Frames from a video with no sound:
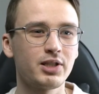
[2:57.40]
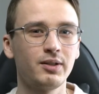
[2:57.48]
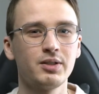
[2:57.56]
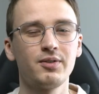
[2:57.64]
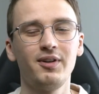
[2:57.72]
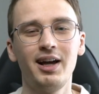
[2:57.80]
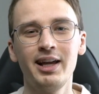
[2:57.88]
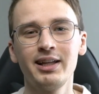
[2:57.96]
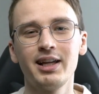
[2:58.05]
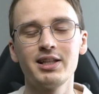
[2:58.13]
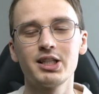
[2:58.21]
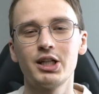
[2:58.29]
I was flying
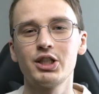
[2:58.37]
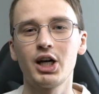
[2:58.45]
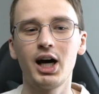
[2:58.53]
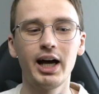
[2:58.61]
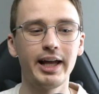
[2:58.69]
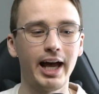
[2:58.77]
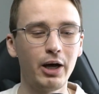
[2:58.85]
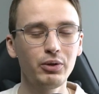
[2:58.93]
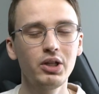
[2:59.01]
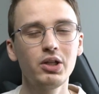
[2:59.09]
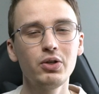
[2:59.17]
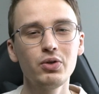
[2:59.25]
at such a high
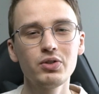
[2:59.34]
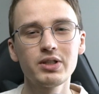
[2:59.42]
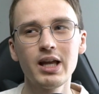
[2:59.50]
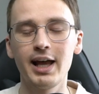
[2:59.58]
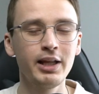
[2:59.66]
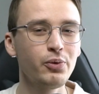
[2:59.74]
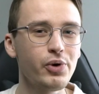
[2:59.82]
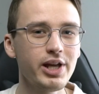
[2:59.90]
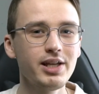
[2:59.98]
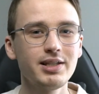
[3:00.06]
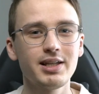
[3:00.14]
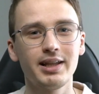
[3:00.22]
altitudes.
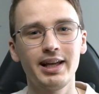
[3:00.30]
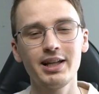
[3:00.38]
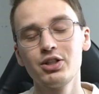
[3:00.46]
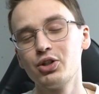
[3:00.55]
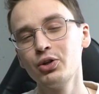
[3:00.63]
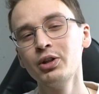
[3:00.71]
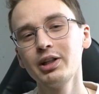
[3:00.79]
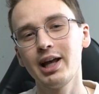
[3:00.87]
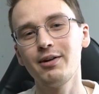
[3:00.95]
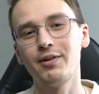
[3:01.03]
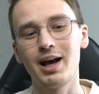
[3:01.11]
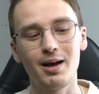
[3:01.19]
Anyways, that should not
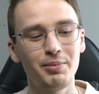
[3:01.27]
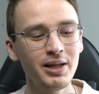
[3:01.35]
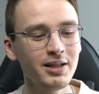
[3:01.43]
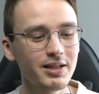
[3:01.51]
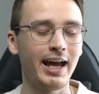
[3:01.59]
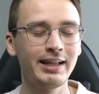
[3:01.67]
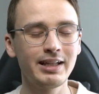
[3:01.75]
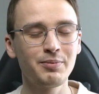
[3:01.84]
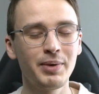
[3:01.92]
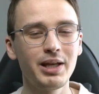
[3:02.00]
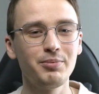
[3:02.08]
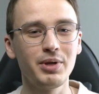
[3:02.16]
have happened and it
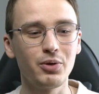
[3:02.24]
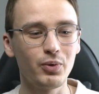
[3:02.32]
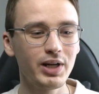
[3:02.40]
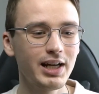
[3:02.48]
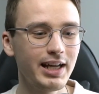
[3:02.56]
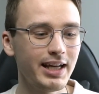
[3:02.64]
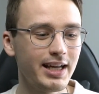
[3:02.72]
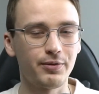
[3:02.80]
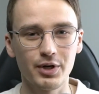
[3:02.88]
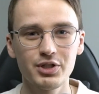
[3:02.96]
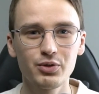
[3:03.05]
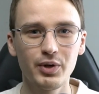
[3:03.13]
made me really
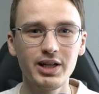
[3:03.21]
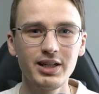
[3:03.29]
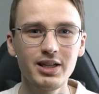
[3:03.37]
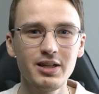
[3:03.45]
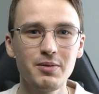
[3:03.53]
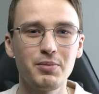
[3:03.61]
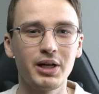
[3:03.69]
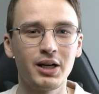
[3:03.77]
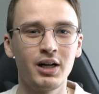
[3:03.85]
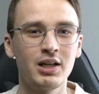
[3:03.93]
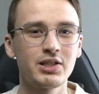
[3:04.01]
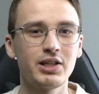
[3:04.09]
frustrated
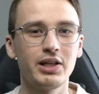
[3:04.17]
because